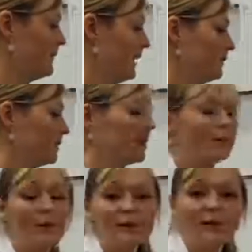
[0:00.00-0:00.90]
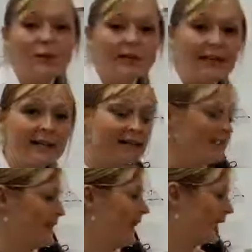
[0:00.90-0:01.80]
Again, we're at about a
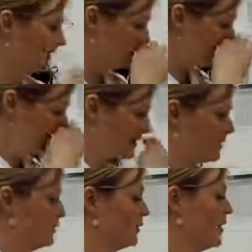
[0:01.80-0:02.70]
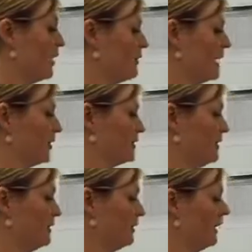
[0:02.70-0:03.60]
4-second scan. It's going to do an automatic
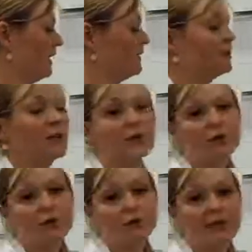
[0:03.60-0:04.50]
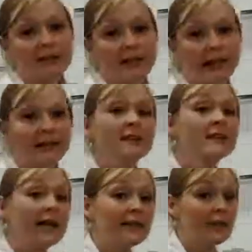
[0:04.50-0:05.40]
receiver gain and show you our scan,
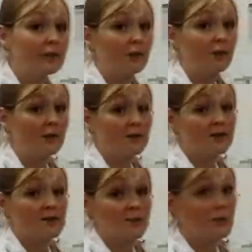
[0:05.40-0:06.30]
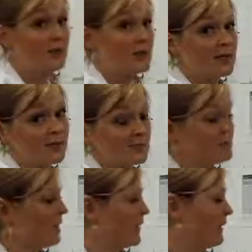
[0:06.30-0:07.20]
and then I can go ahead and do the
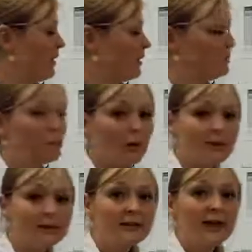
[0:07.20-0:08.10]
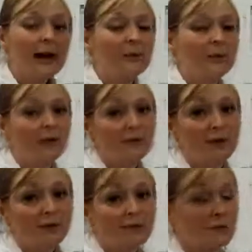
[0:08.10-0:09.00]
processing directly on board. But our
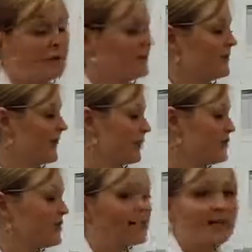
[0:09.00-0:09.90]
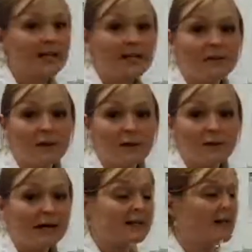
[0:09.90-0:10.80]
files are all standard JDX
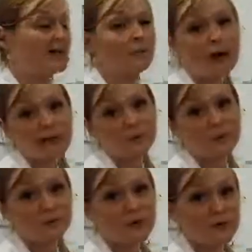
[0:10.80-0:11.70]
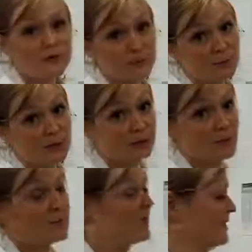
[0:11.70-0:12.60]
formats and compatible with most third-party
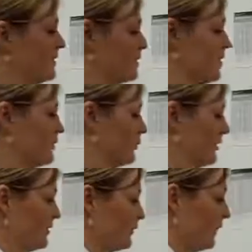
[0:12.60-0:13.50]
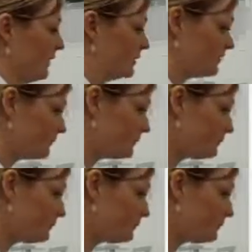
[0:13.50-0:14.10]
processing software as well.